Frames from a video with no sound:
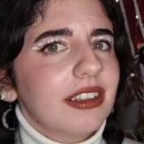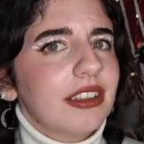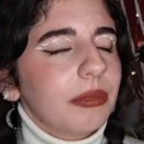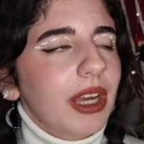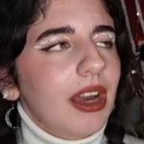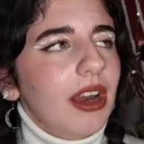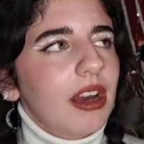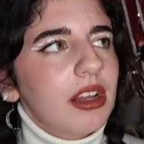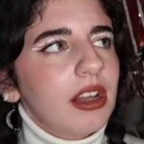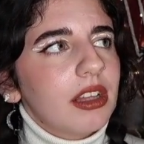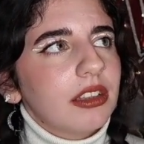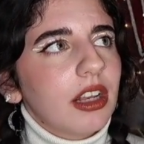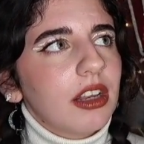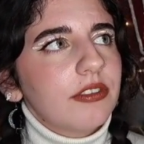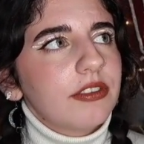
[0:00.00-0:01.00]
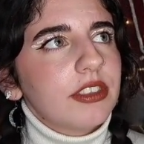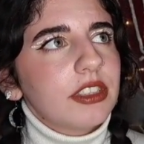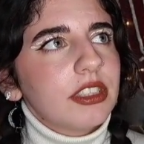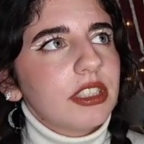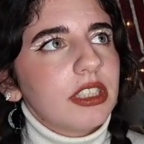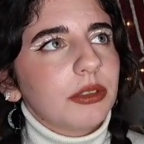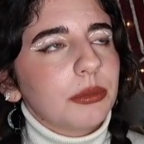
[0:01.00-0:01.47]
But yeah, I'd love to
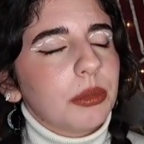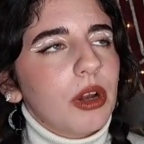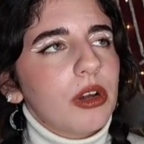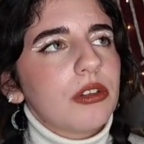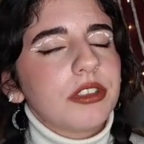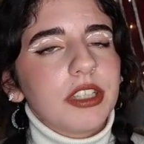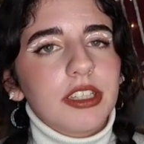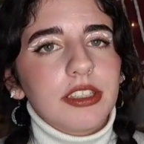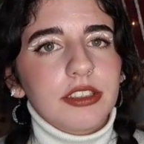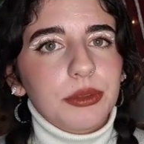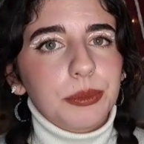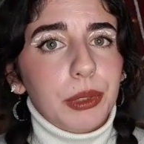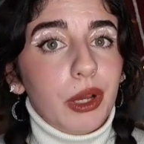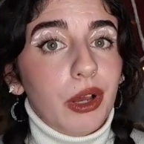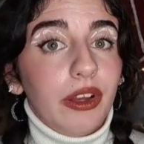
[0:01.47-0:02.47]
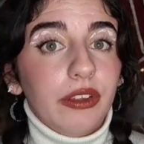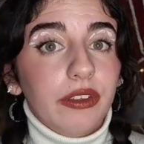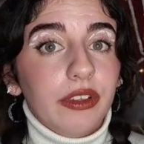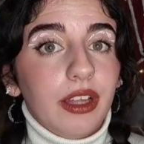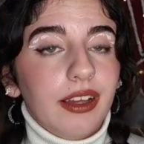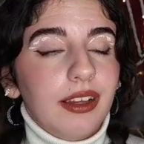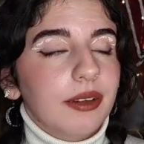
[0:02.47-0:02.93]
see the process
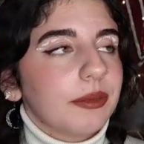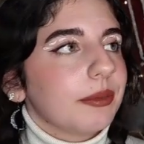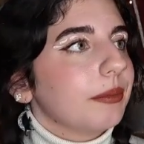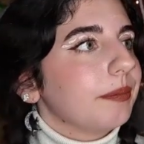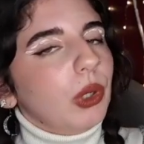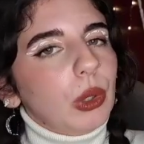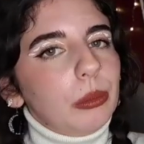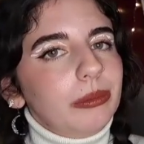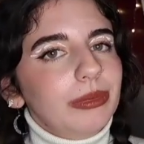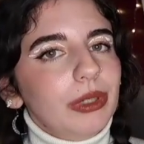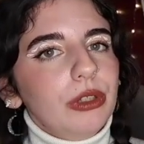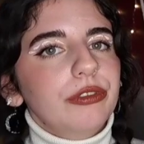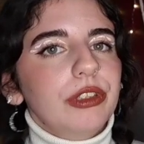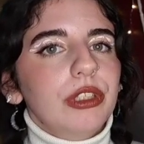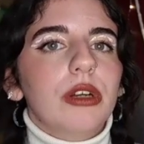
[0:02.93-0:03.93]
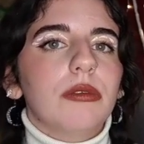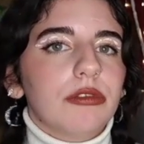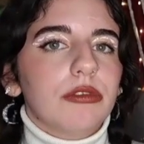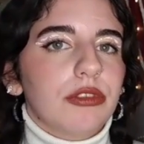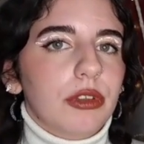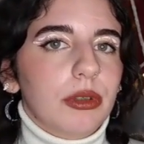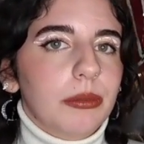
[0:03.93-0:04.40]
behind that. But moving on
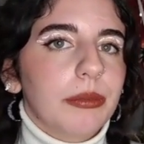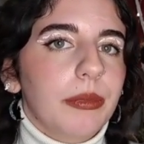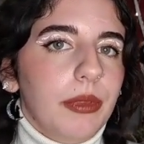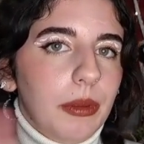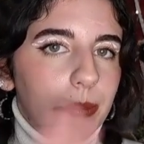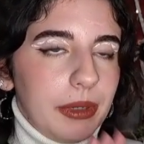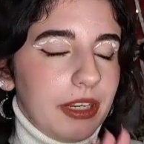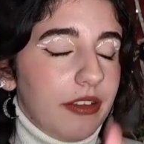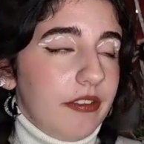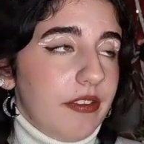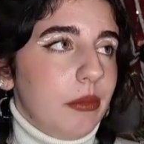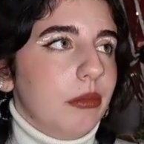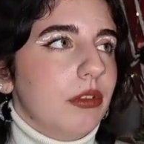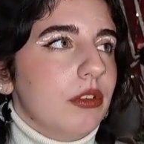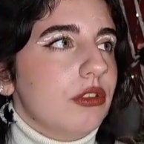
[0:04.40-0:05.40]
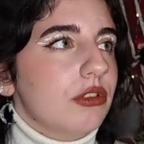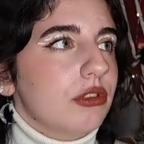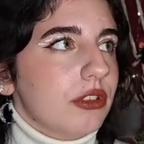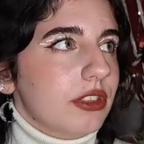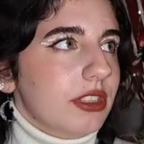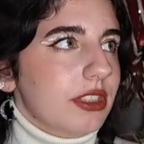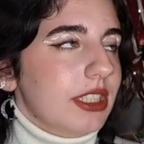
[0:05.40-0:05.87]
from the benefit
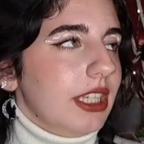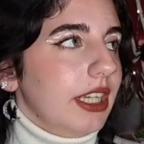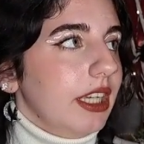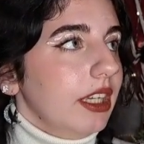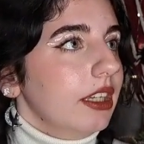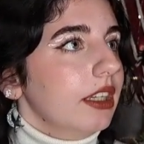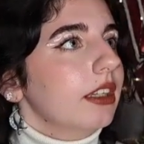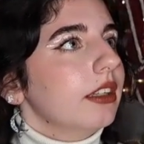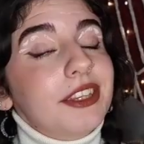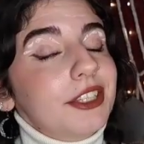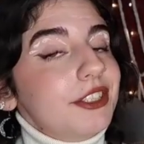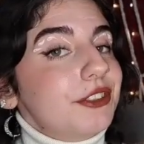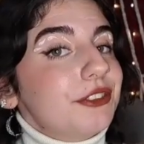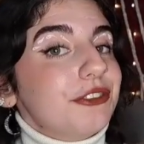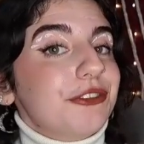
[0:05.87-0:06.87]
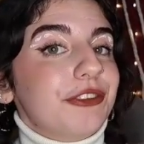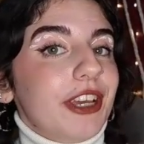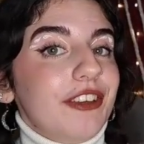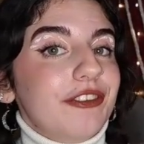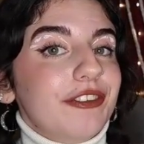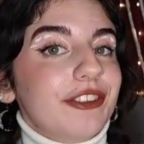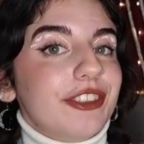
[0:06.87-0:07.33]
monstrosity, this
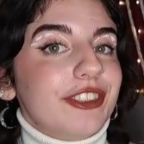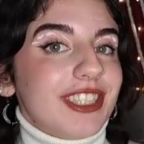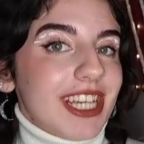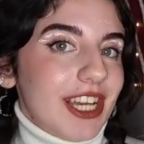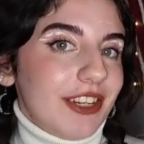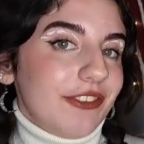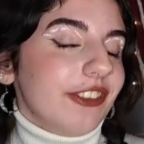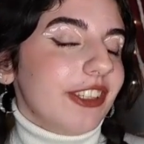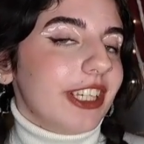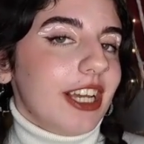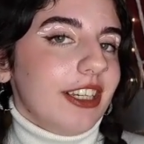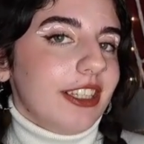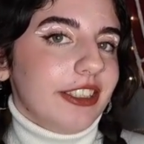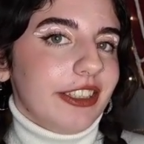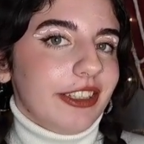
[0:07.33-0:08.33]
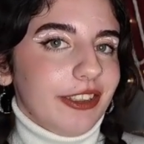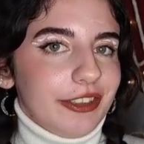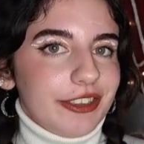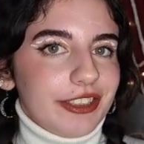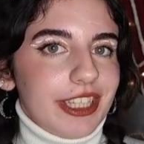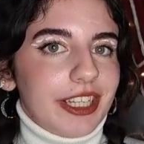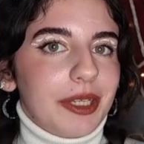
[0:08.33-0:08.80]
Favourites advent calendar
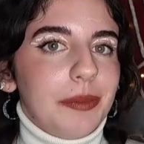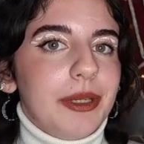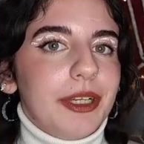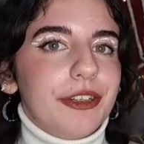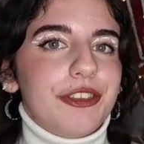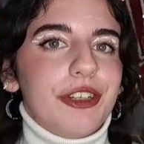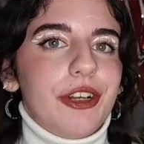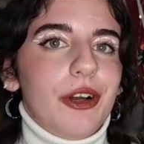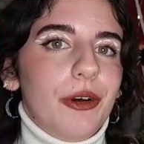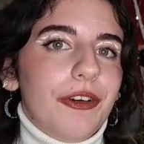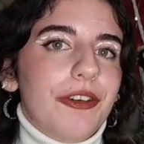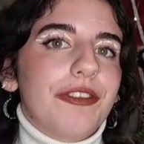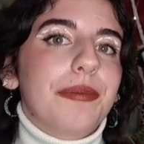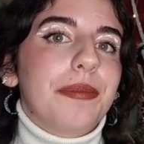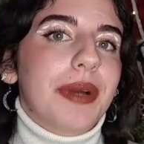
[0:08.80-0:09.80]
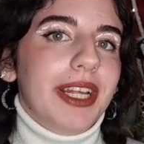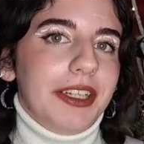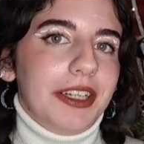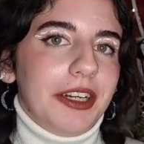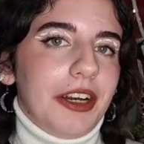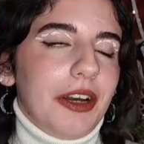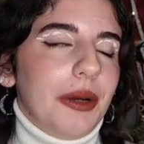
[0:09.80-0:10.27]
looks like a mixture of
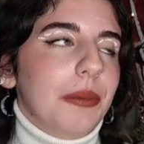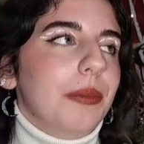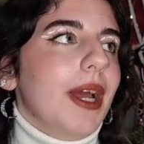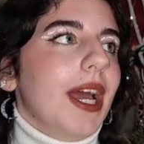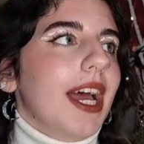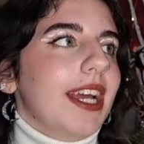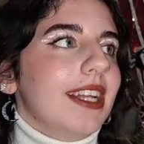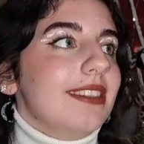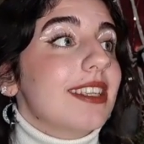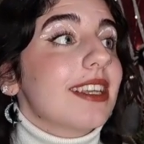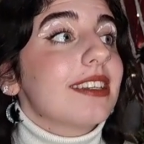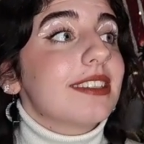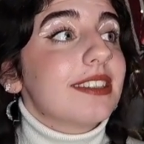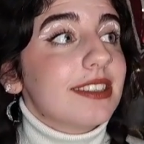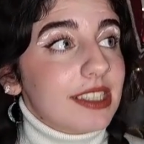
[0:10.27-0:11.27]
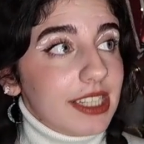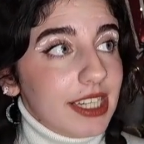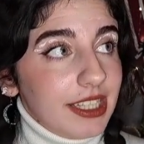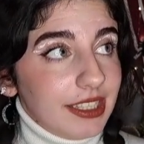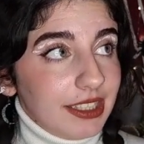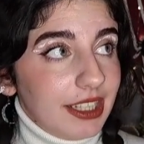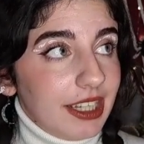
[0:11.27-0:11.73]
makeup and
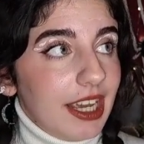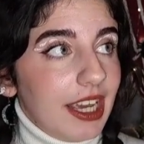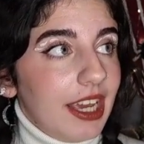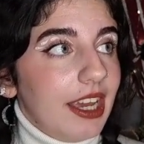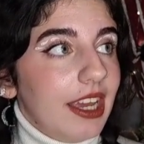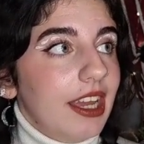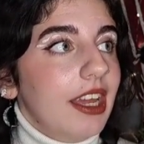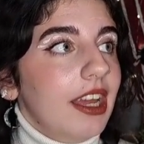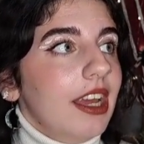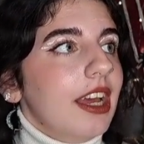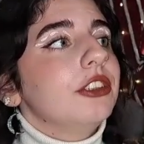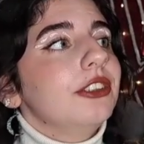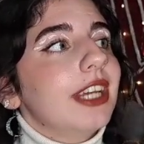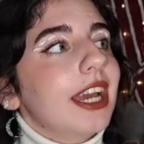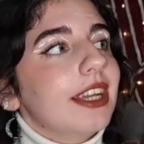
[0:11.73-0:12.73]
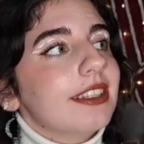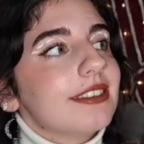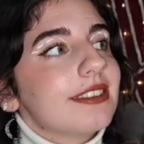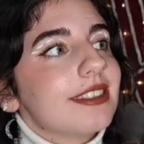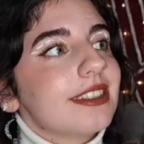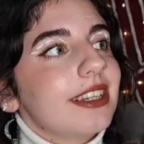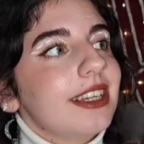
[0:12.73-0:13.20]
skincare. You can
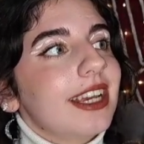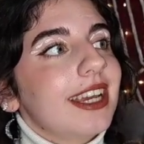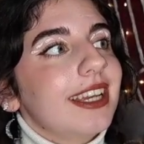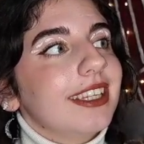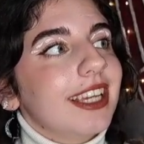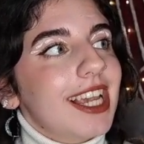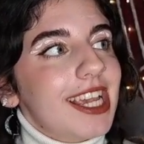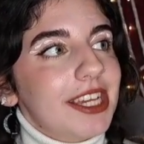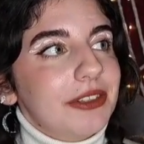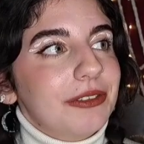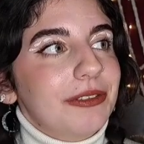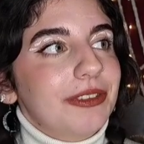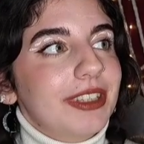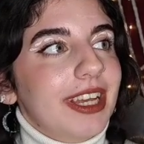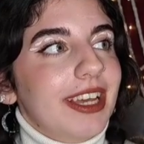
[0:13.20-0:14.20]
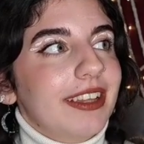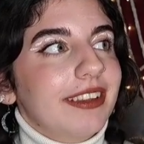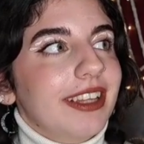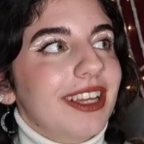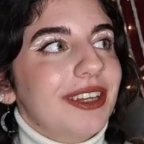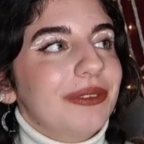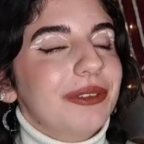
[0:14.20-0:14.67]
see a candle down
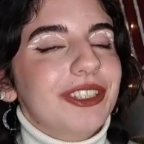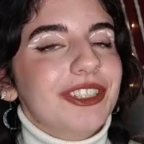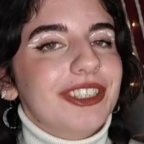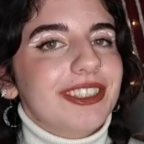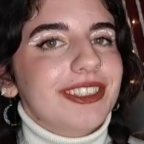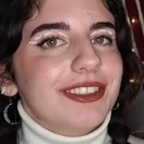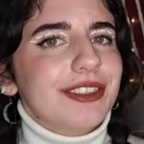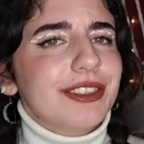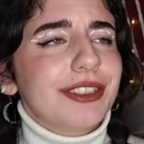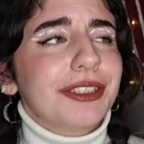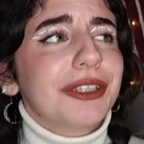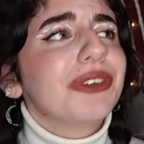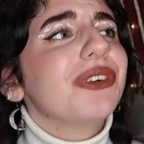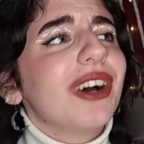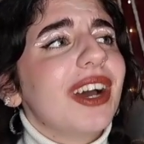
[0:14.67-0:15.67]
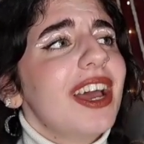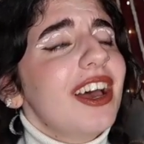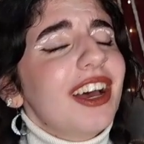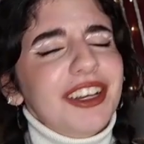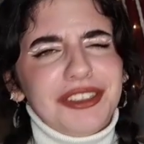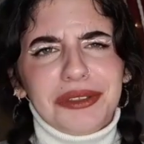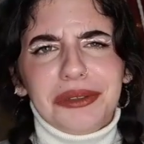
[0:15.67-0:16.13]
there, which is quite...
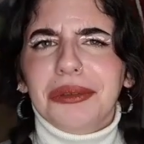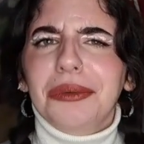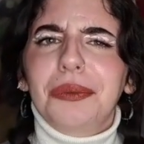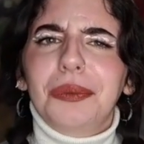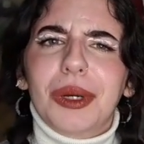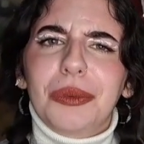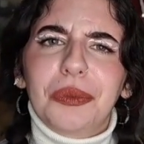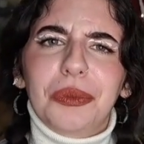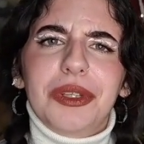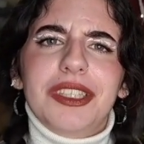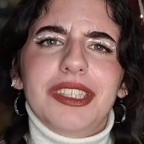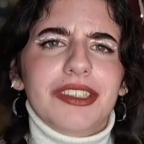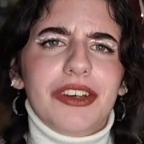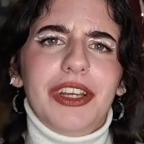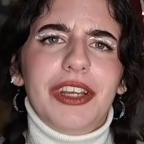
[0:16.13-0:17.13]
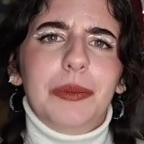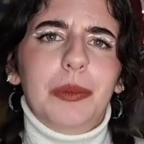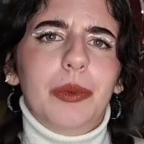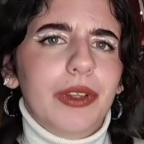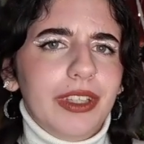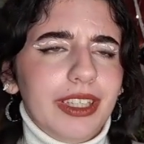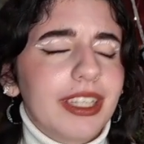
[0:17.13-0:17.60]
I don't know when we started
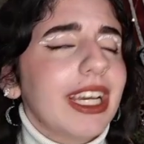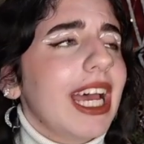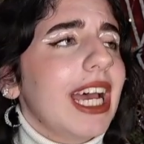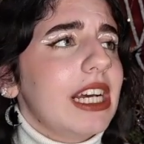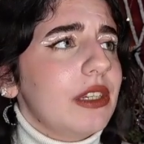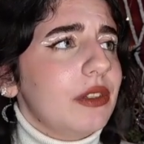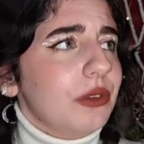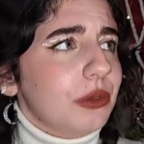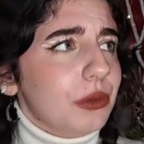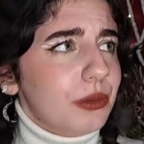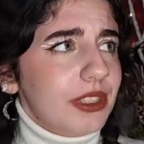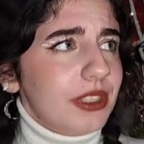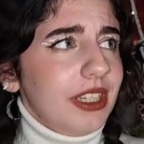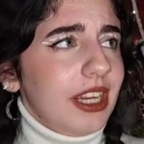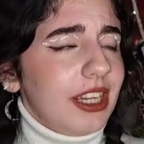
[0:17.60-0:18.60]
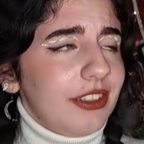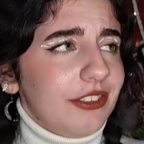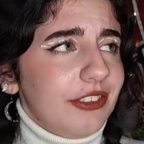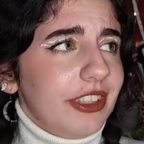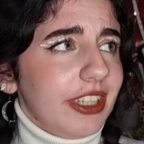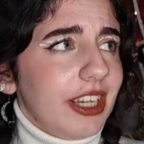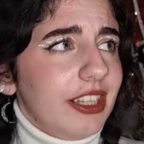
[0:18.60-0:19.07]
putting candles in
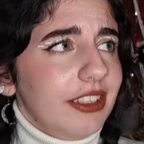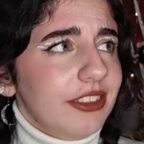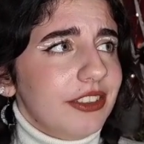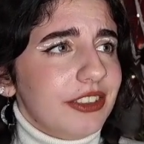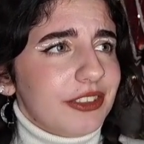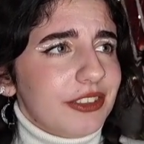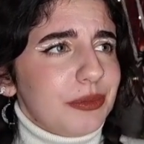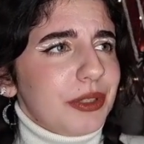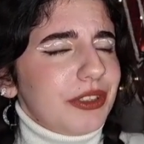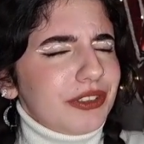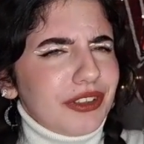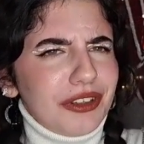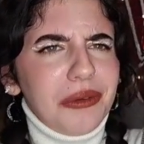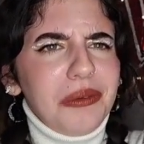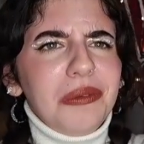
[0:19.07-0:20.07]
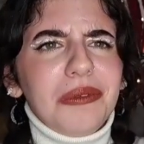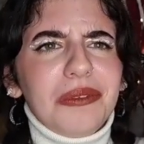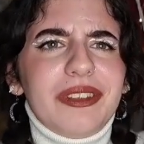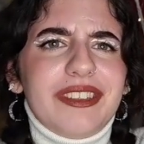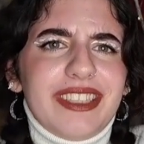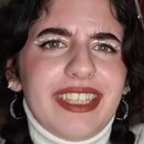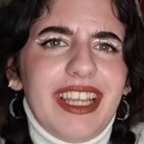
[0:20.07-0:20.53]
advent calendars, because I don't
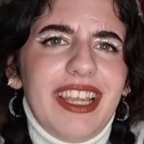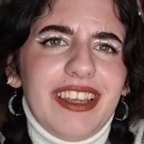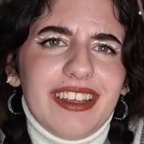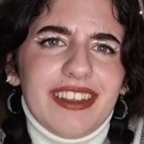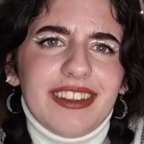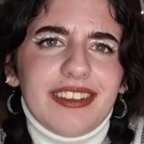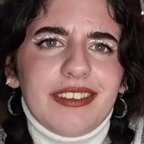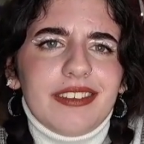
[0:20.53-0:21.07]
see it